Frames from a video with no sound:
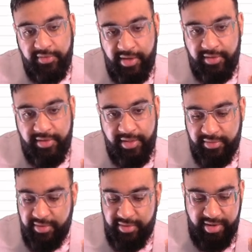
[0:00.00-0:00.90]
Then you take
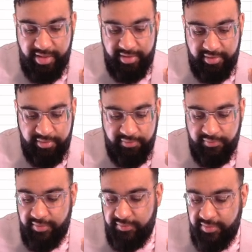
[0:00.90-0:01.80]
the negative
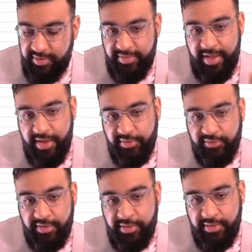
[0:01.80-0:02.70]

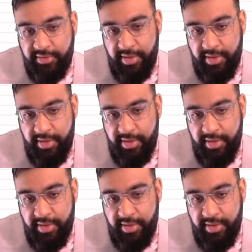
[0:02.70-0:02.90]
50,000